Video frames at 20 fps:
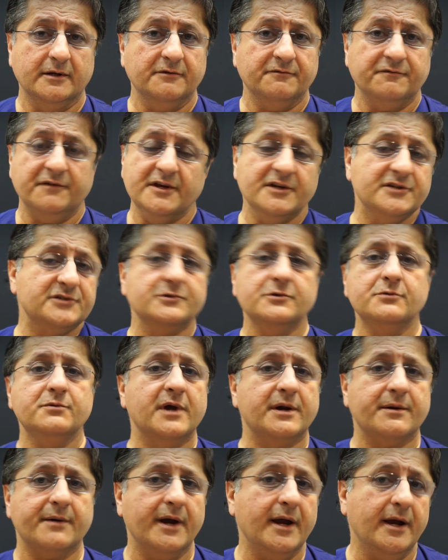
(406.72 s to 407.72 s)
Things do
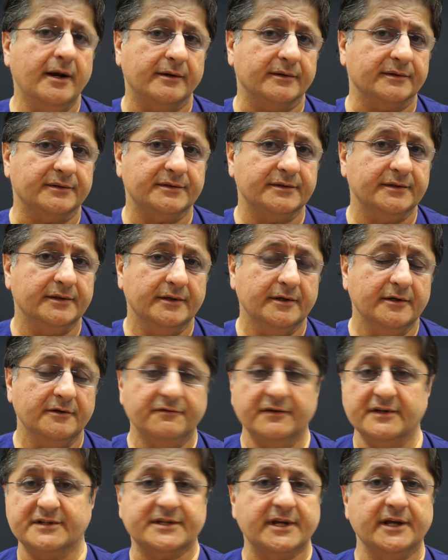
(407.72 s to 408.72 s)
wear out.
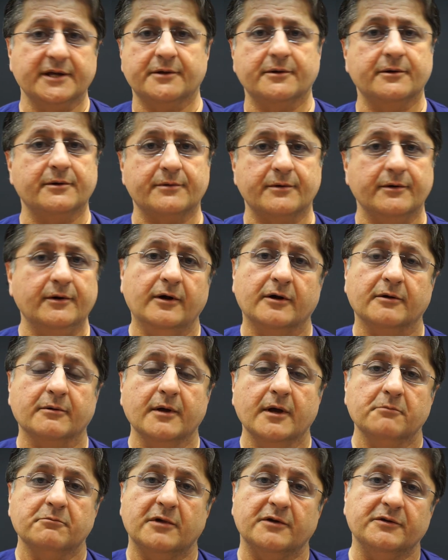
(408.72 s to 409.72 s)
Things can go wrong,
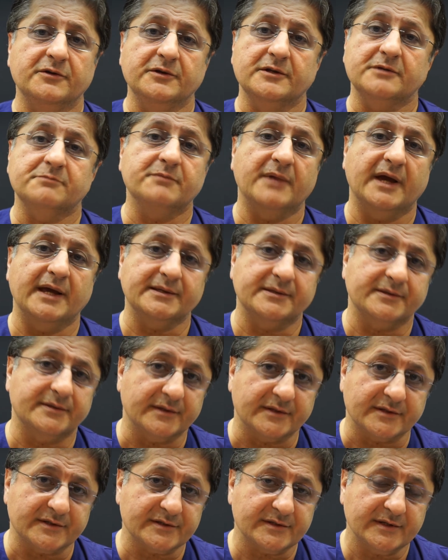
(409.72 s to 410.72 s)
but you need
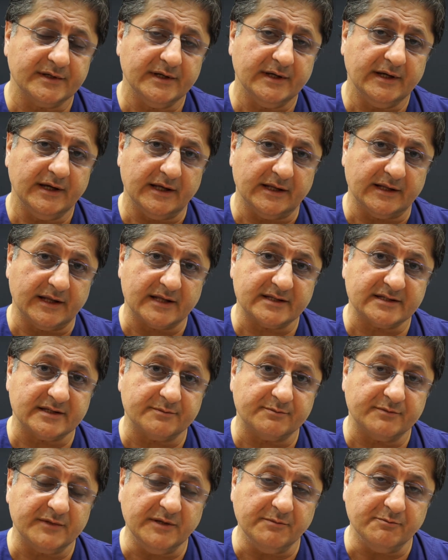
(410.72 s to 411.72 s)
maintenance. And that's
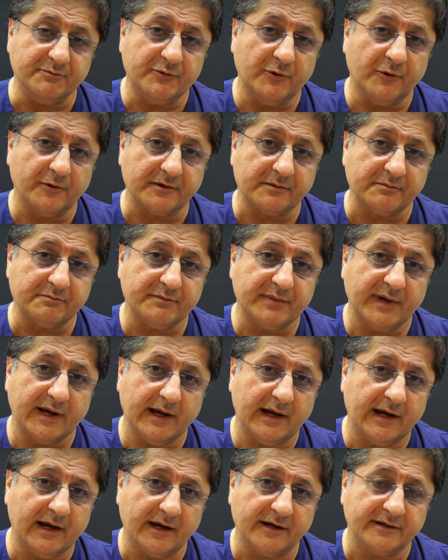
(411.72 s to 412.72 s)
an important
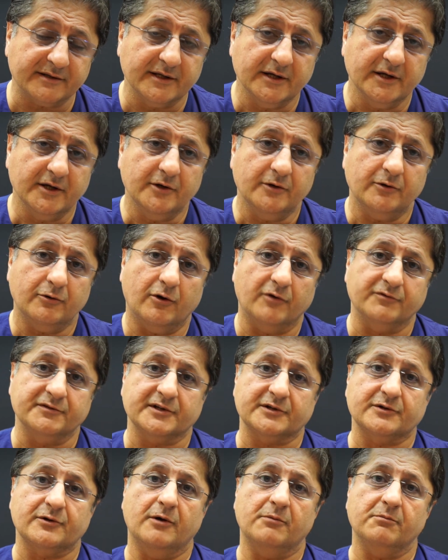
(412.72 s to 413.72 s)
part of the
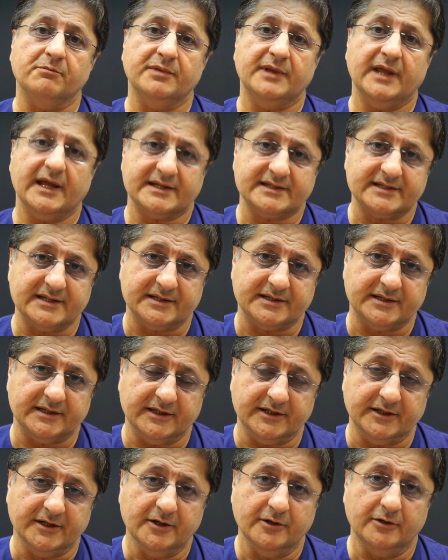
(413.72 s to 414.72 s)

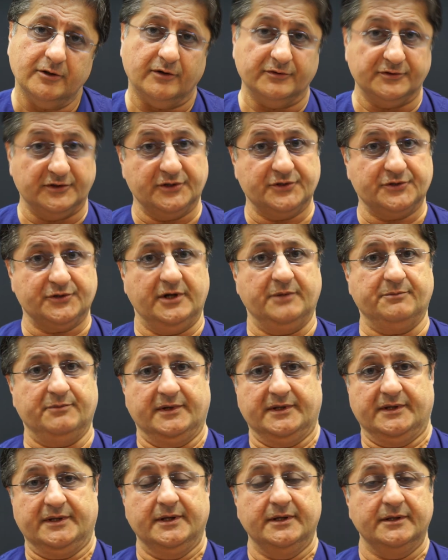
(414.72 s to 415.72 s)
complexity of the
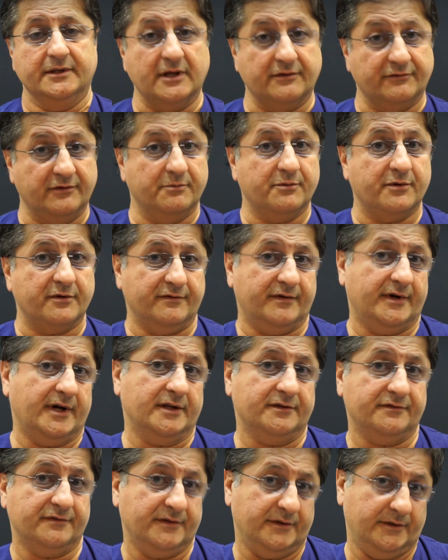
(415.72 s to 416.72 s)
treatment that we
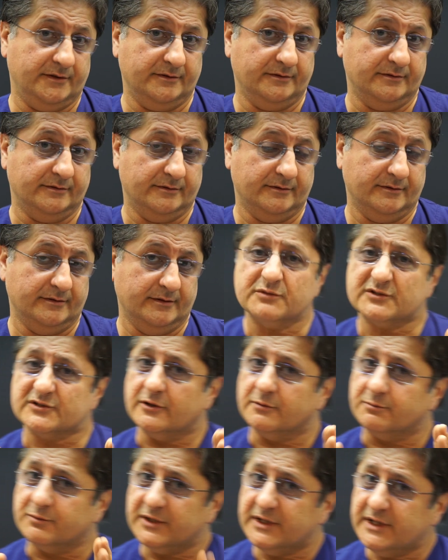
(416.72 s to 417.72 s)
provide for you.
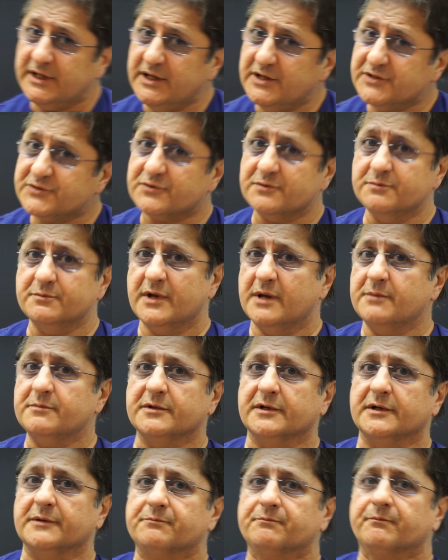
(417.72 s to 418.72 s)
So please
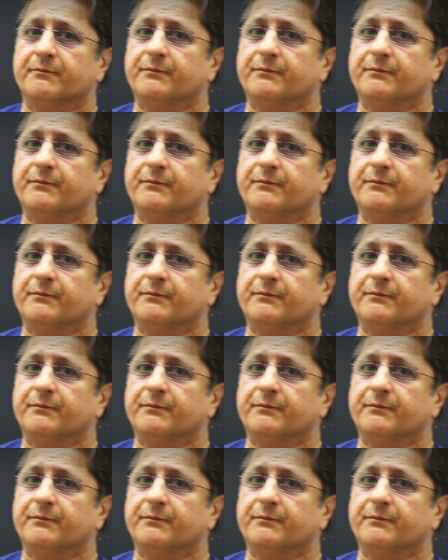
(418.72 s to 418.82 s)
remember,